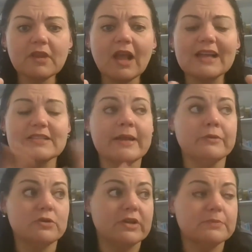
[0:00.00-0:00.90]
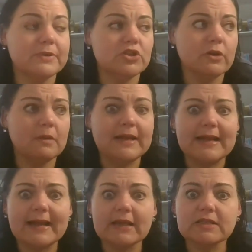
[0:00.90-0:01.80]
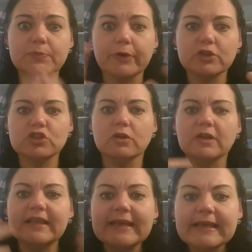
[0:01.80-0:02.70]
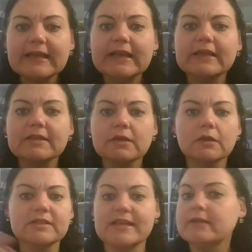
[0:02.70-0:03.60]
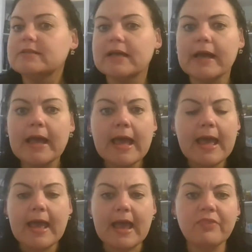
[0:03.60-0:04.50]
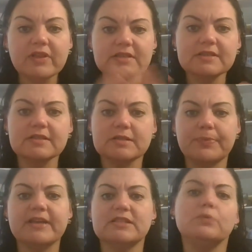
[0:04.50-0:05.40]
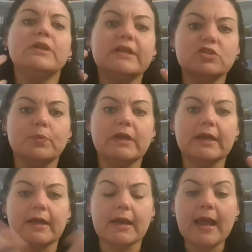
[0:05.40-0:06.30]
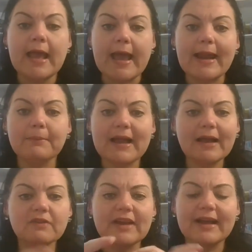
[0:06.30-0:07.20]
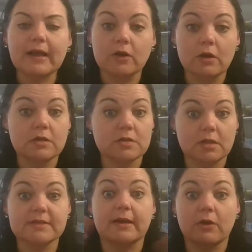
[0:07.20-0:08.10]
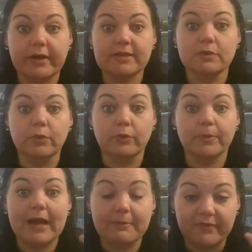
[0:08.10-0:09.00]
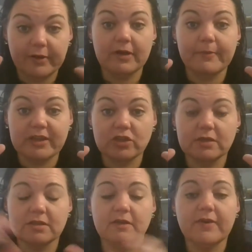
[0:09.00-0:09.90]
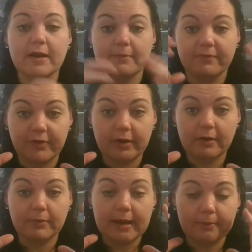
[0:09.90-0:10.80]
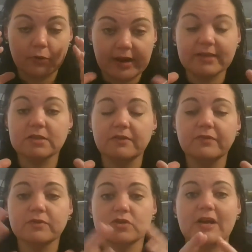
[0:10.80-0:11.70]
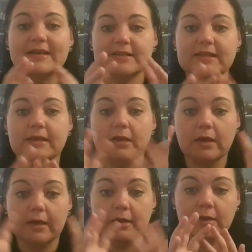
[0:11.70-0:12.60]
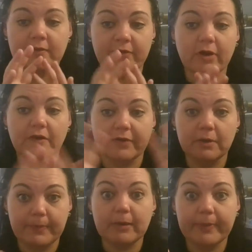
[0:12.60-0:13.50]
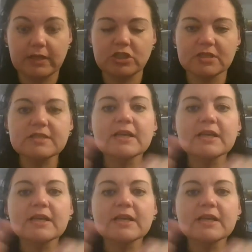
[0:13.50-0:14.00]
I say retreat, but you know what I mean? Like a spiritual healing center. And this is the space that we need to be in. And I'm kind of like, I know this is going to sound crazy woo, but I'm very imaginative and I'm very creative. So I see very often in big pictures.